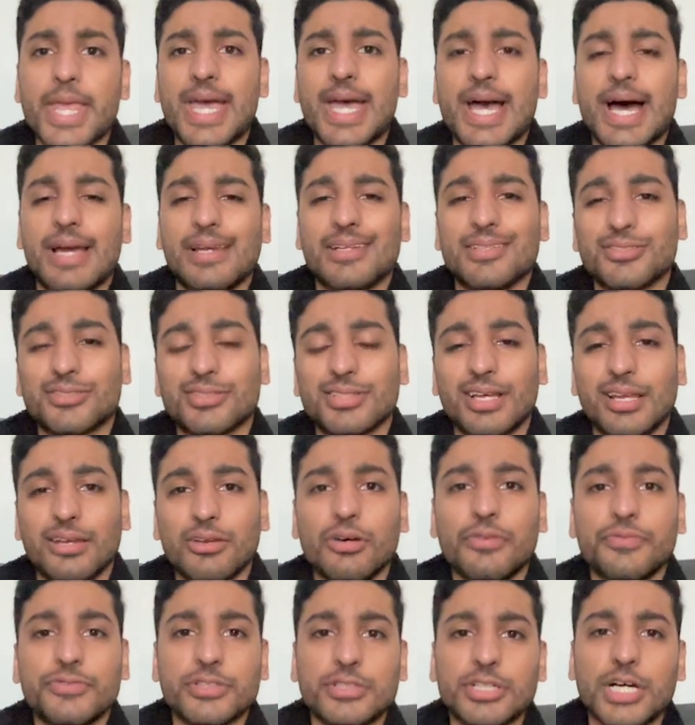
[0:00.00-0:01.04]
and it's a
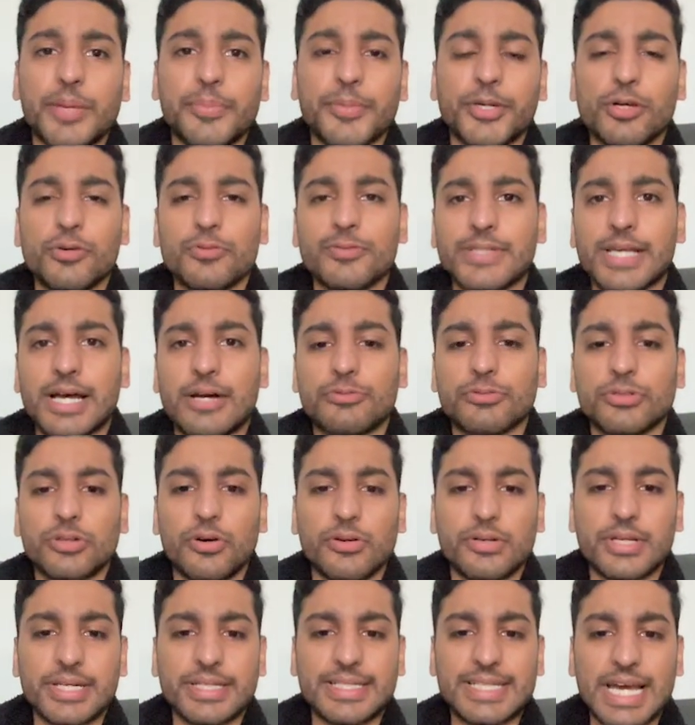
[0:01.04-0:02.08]
lot of the time it goes out
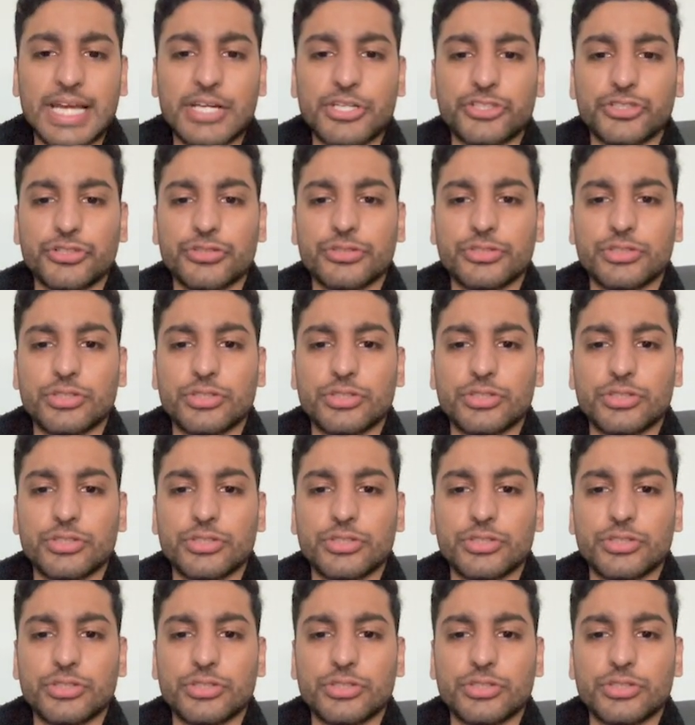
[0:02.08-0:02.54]
on a tangent.